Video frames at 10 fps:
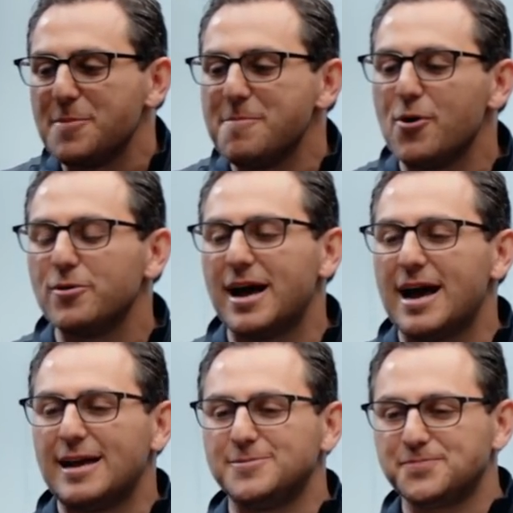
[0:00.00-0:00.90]
Mo and
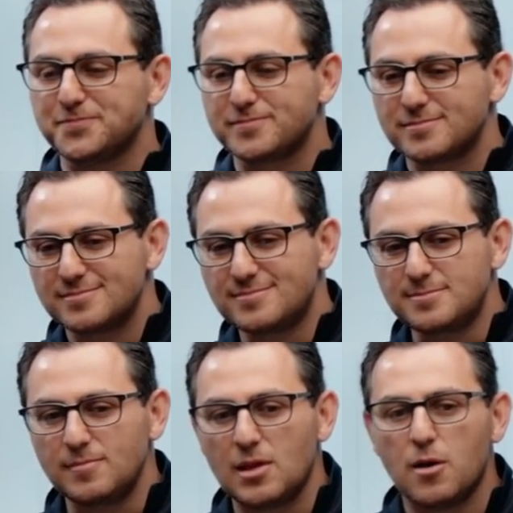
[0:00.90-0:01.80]
I,
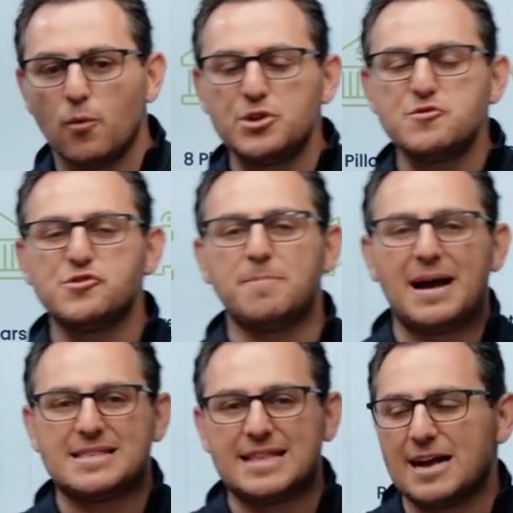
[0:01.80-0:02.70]
when you used to
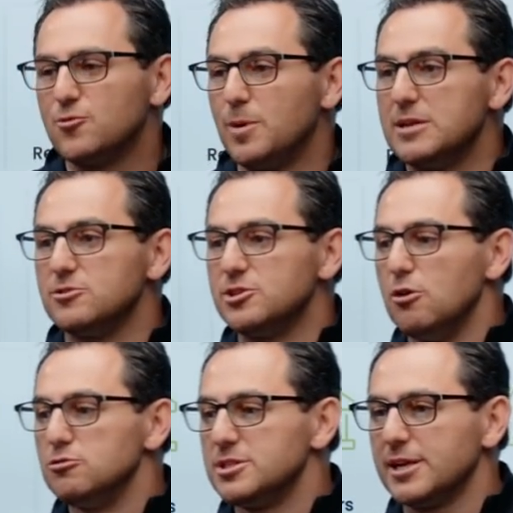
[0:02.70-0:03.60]
buy stocks 20 years ago,
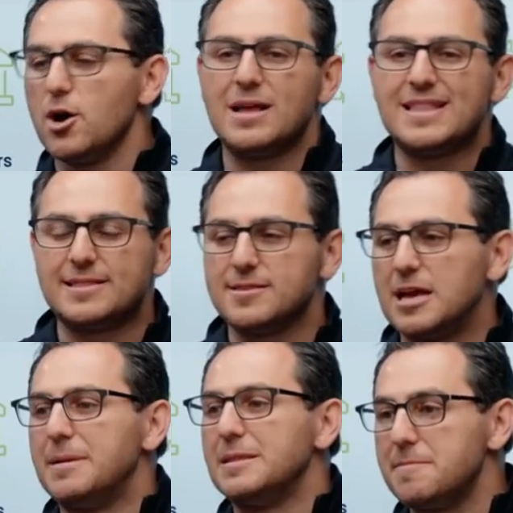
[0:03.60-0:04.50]
it was just like, oh, I like this
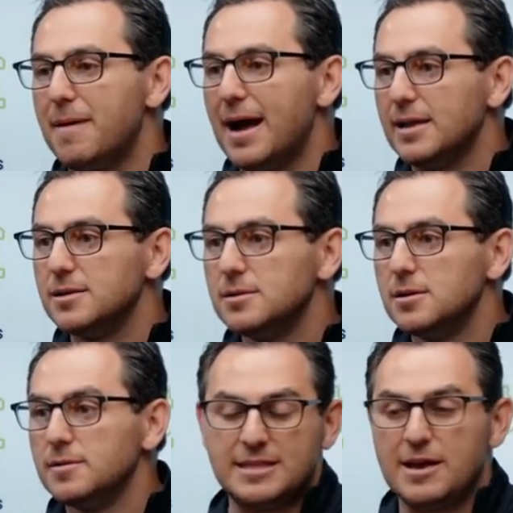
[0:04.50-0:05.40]
company, let me buy it.
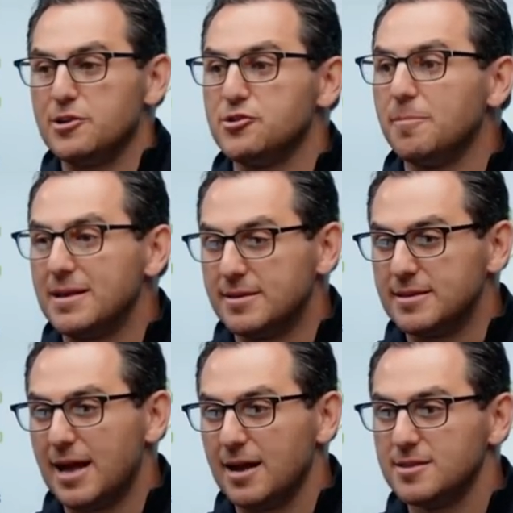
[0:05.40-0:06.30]
That's how I used to buy
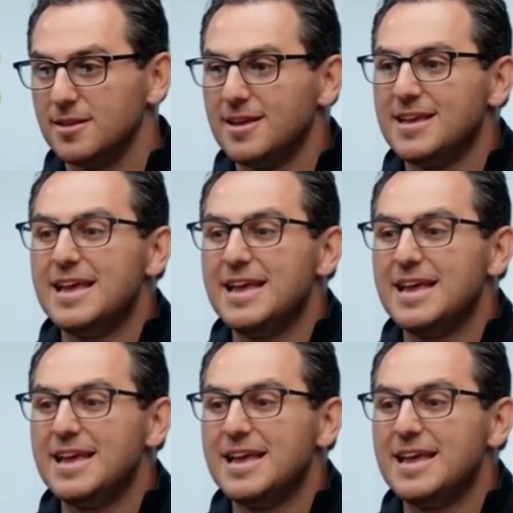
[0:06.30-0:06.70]
stocks.